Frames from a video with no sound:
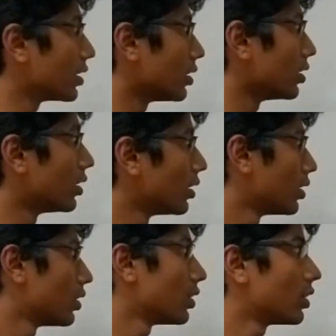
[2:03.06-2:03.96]

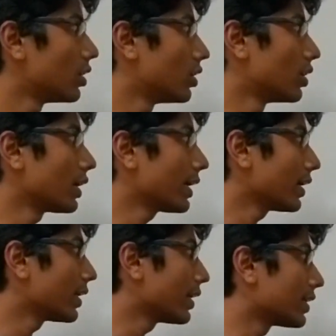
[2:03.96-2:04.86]

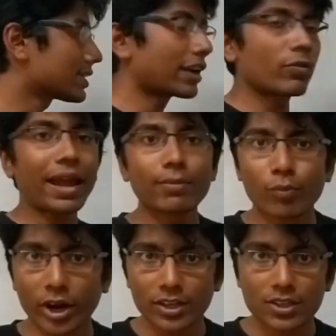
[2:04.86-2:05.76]
in a set of
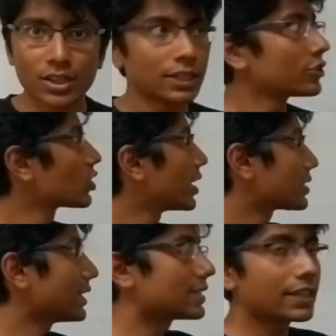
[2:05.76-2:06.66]
n points. So
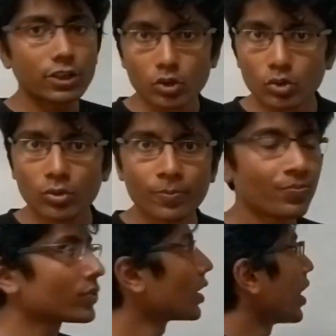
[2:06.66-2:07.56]
that is NC2.
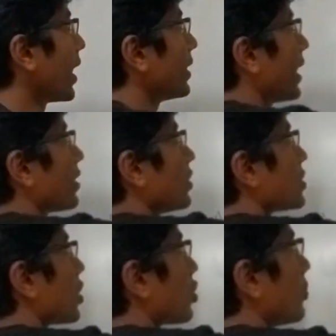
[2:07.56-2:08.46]
And that
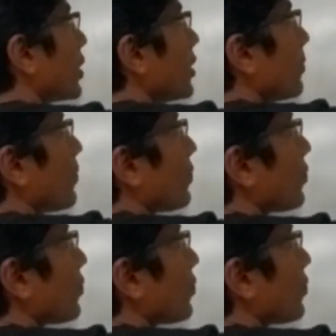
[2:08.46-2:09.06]
turns out to be